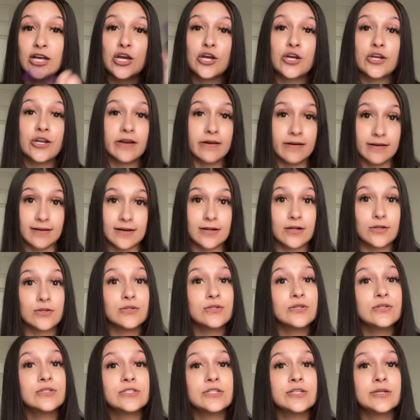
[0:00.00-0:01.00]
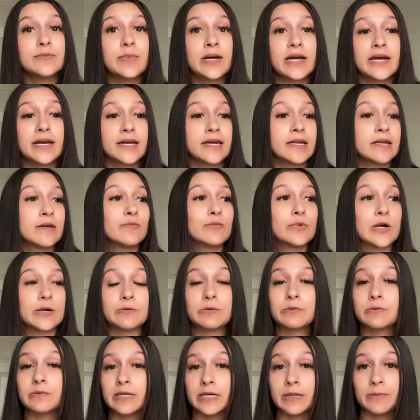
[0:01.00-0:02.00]
you're gonna lose your pen
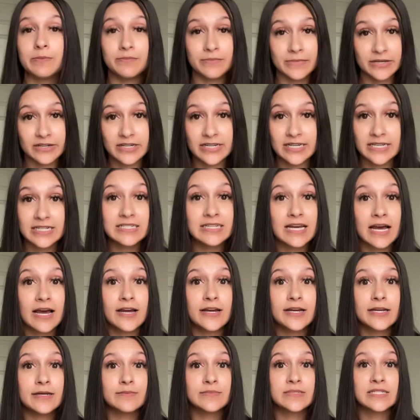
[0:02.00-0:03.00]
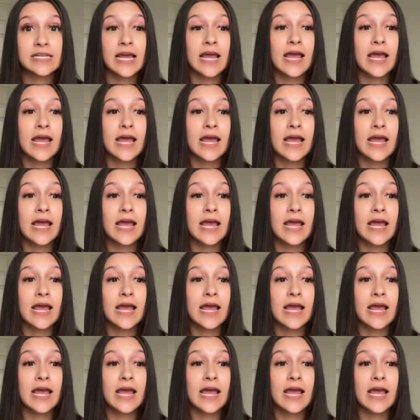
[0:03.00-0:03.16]
probably a million times,